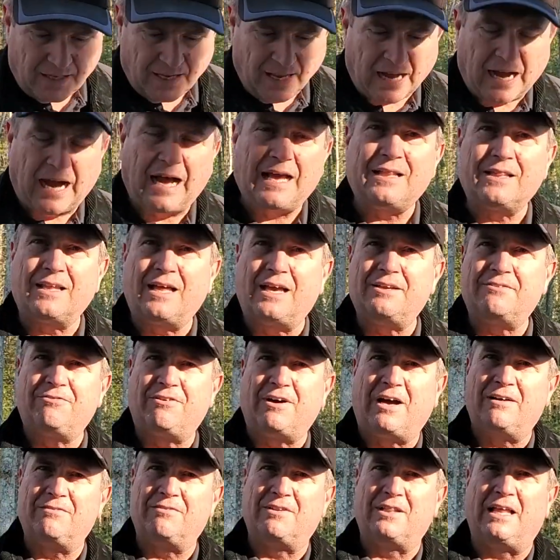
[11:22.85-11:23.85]
I like
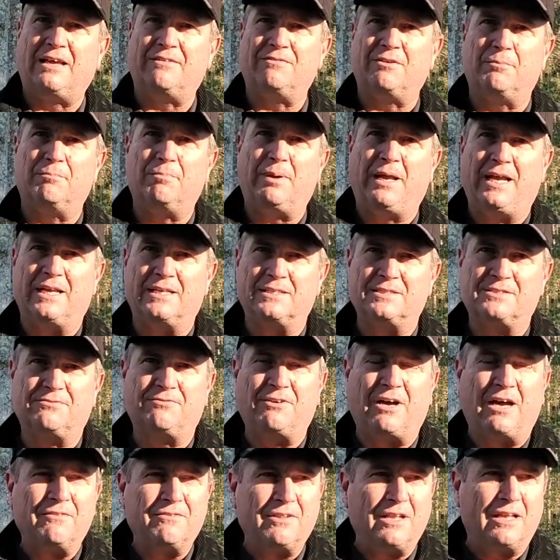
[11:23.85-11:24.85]
511 pants.
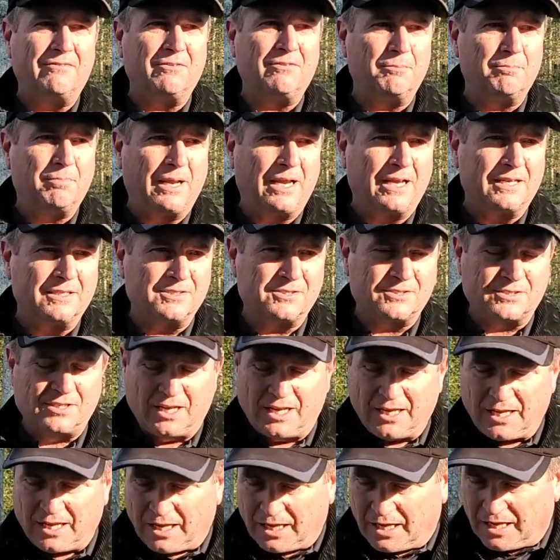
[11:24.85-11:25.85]
511 pants
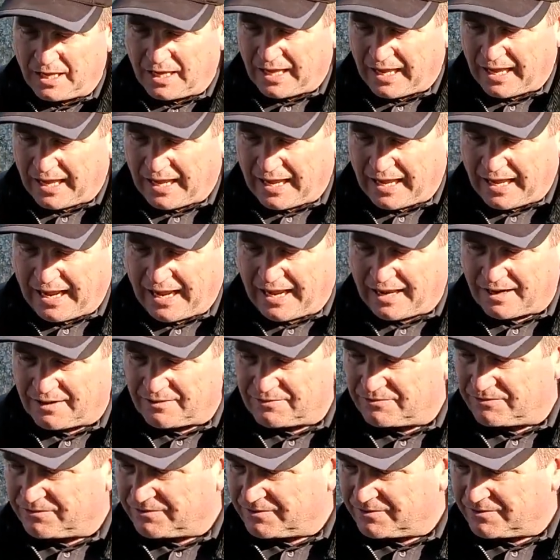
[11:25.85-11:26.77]
have